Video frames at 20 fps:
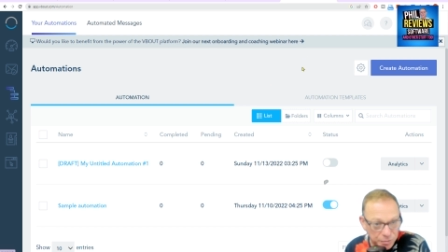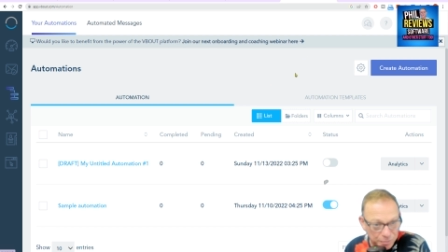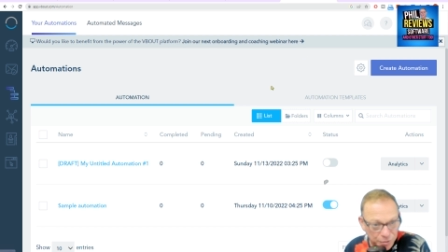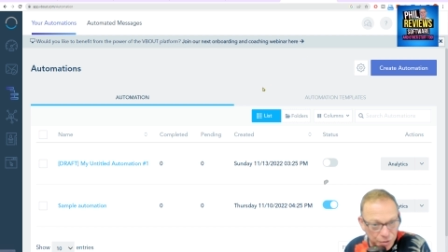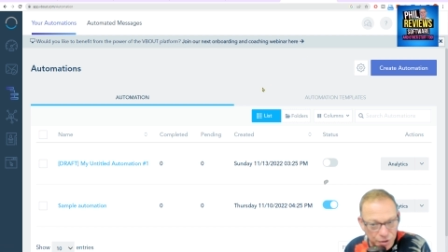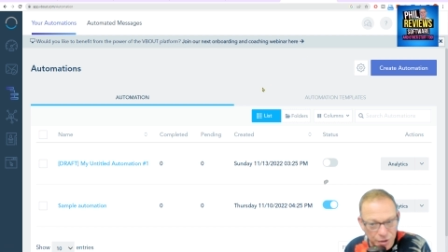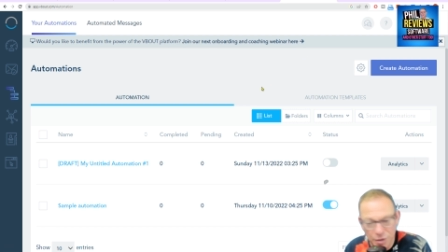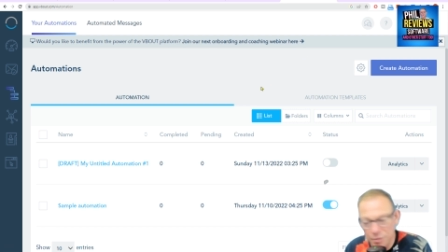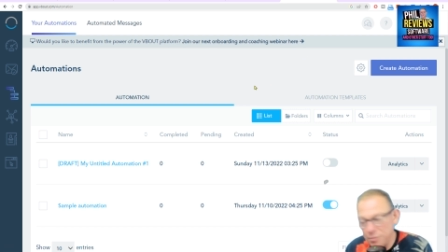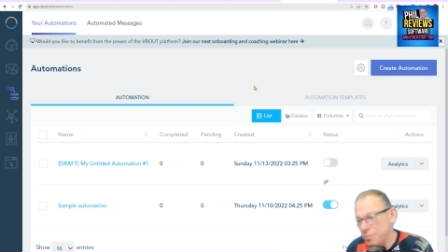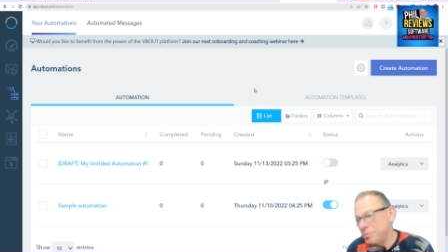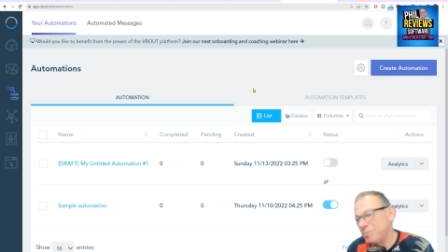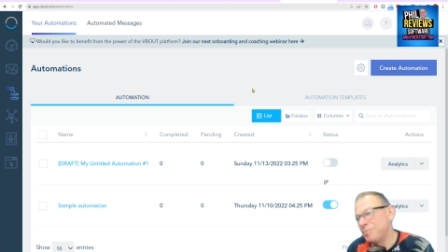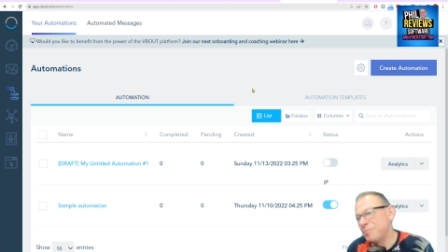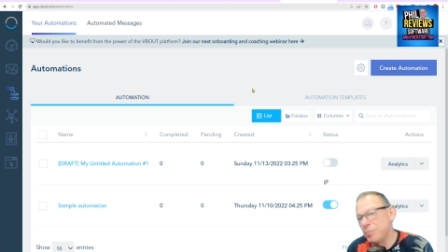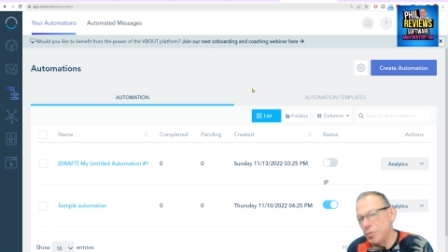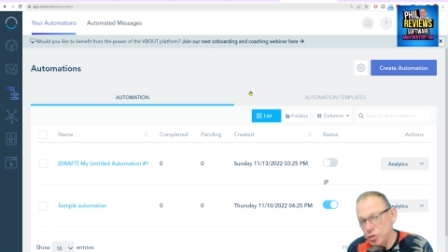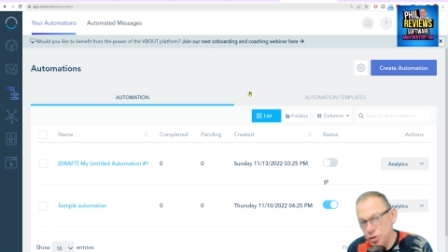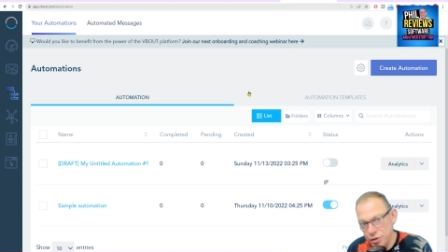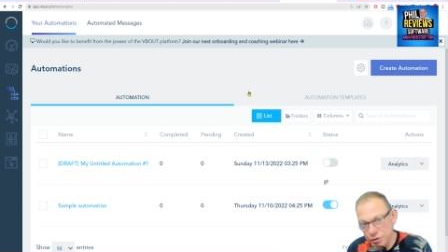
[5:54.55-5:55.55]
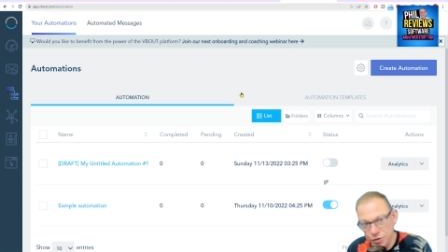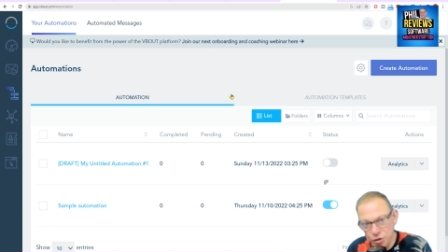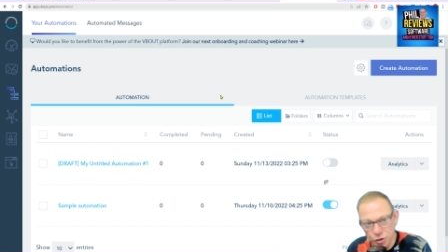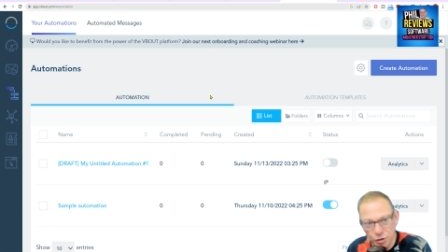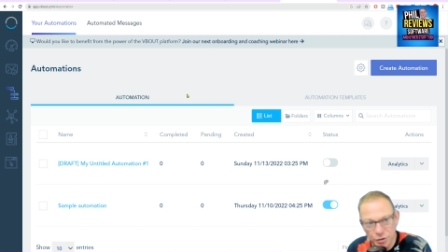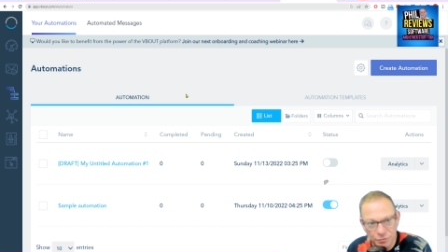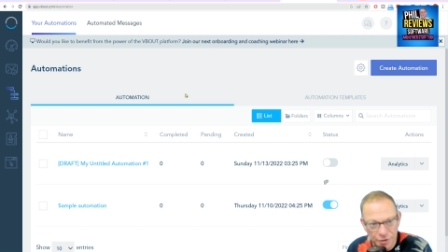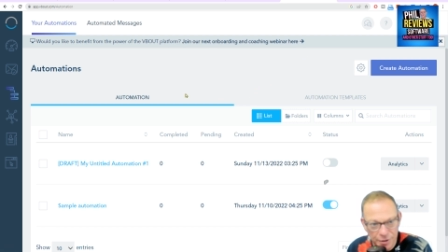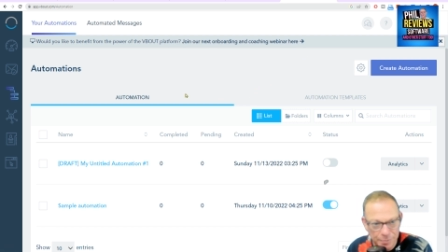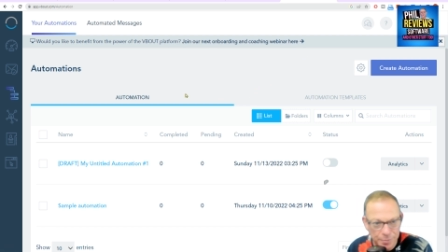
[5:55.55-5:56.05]
So once you
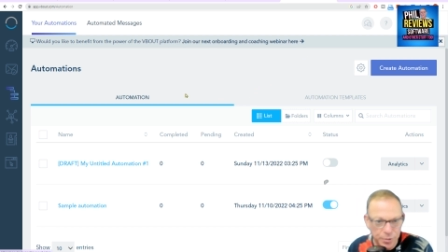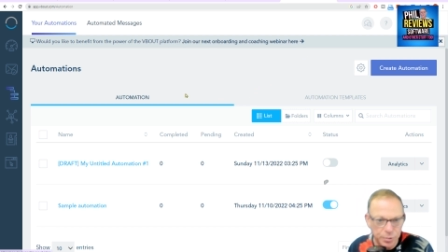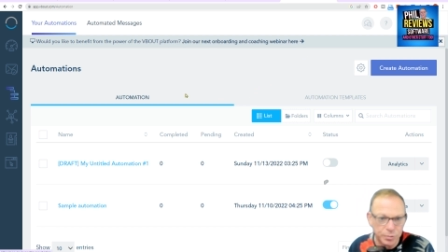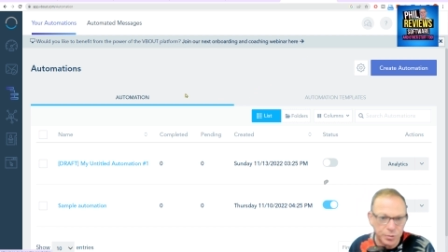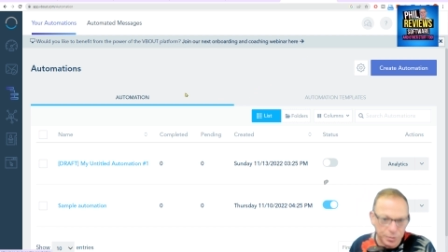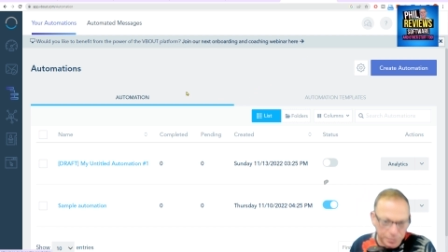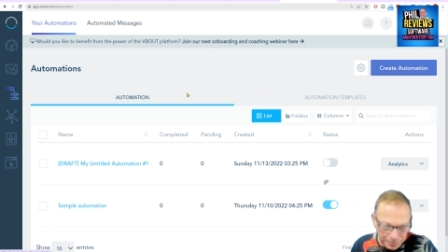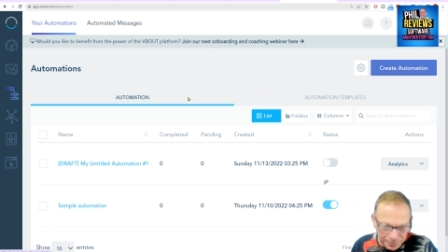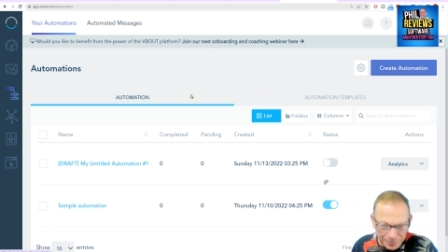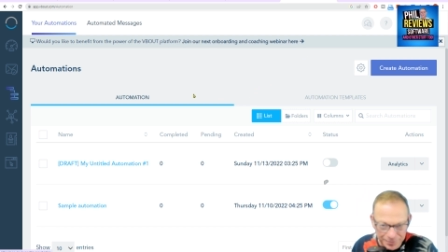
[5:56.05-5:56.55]
join VBoot,